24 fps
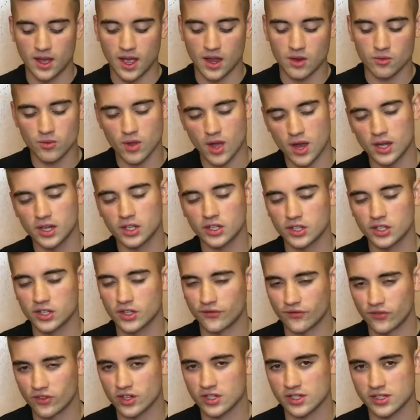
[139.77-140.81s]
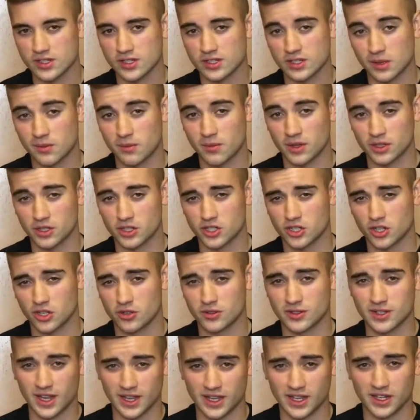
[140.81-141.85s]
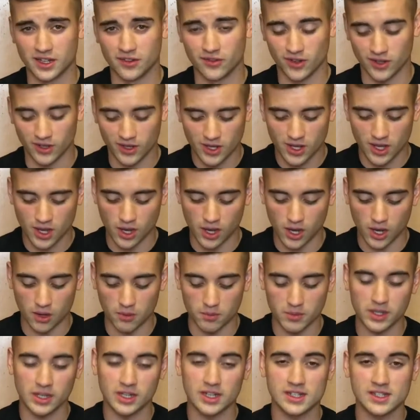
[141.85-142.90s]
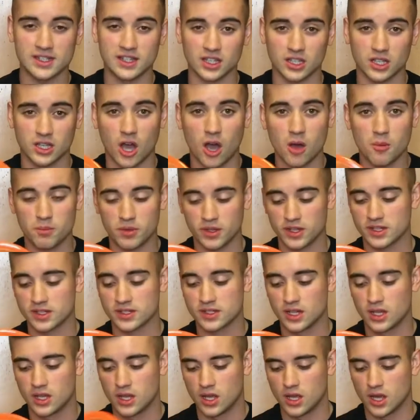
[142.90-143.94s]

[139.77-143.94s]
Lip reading: ironically, the first disc I'm about to show you is not Innova. It is the Compass,